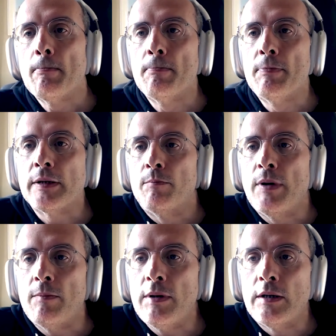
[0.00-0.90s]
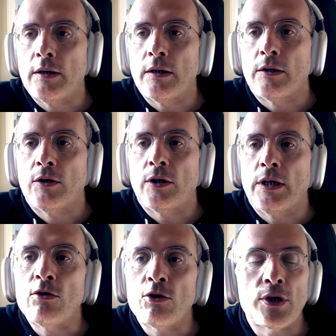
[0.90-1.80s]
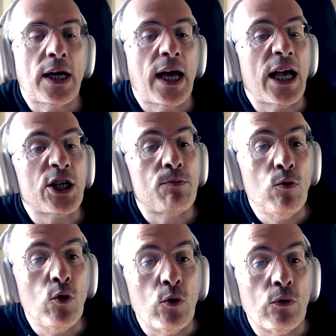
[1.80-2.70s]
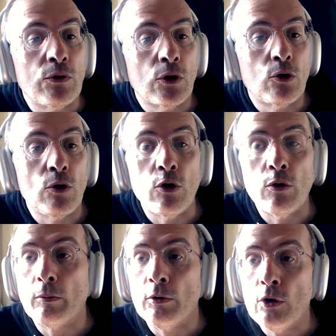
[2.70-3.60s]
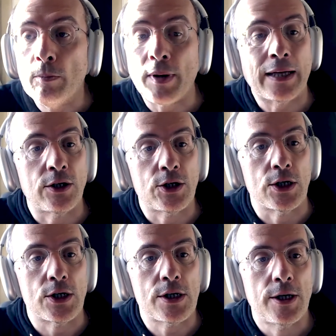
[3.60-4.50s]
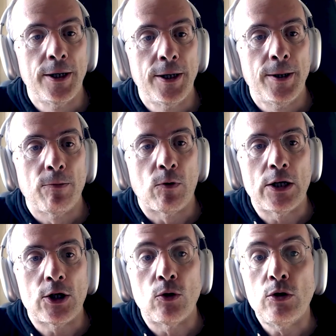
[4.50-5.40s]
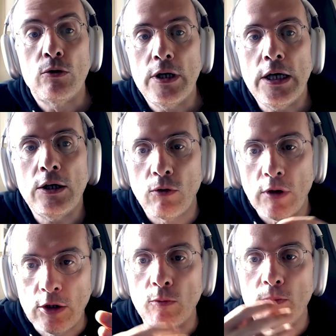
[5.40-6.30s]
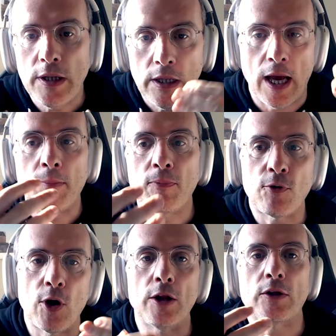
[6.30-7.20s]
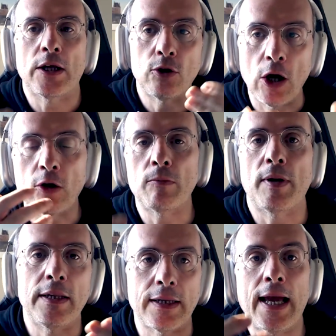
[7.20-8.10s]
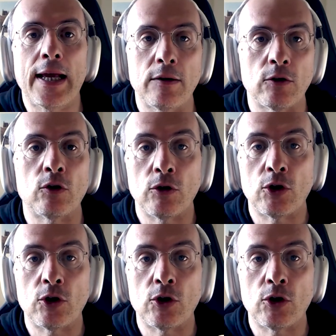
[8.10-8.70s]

but maybe the industry has moved to new practices, right? So you need really to be upfront and document and